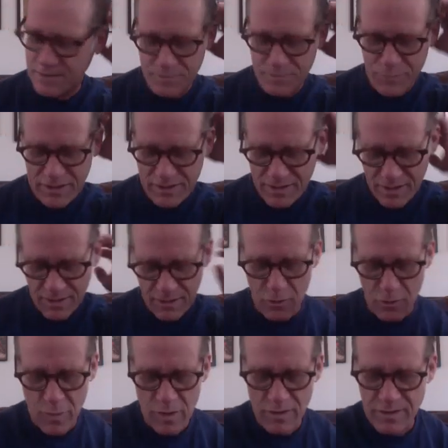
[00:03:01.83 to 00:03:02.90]
being stuck at
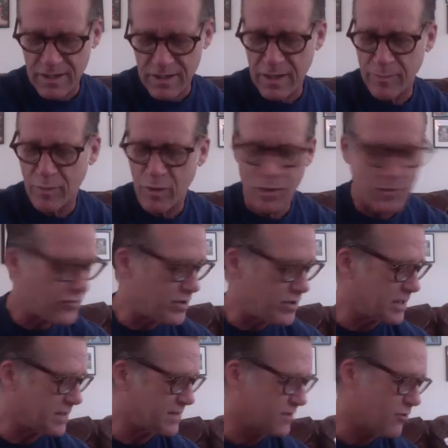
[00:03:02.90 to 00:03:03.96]
home all the time, but hopefully you
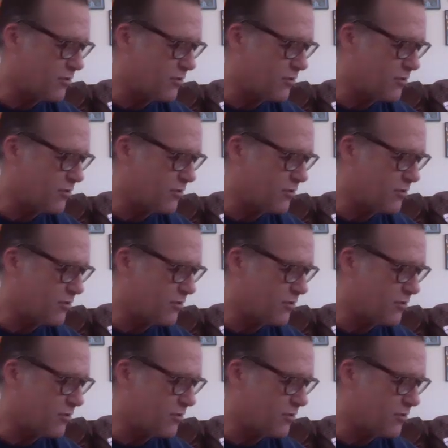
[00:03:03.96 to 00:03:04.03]
get to go